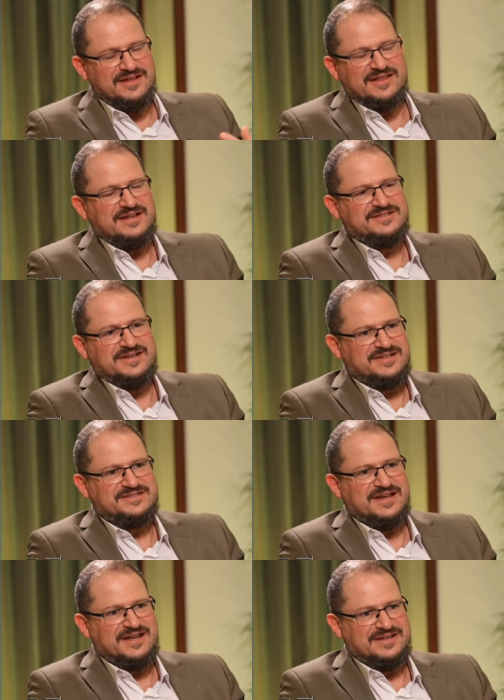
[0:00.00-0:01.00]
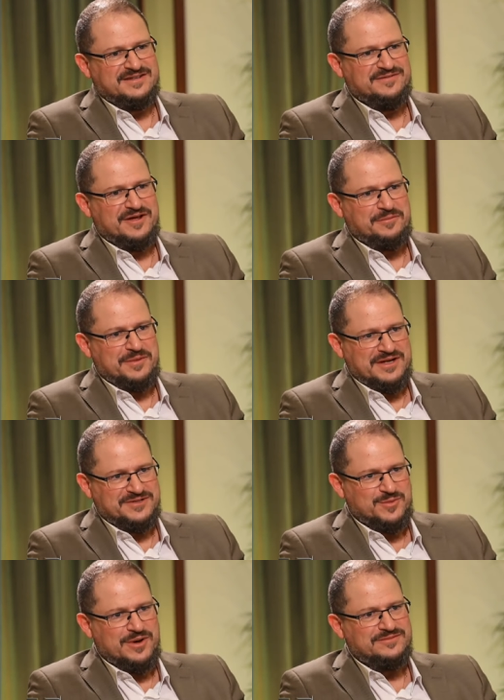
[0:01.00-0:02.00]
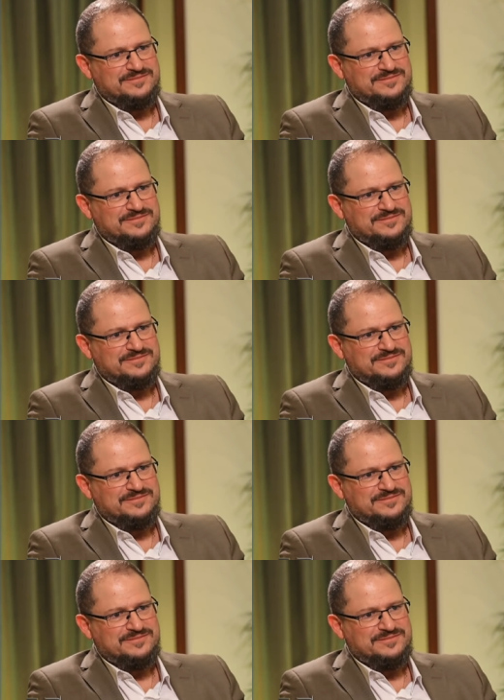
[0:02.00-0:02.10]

That's an exciting development as well.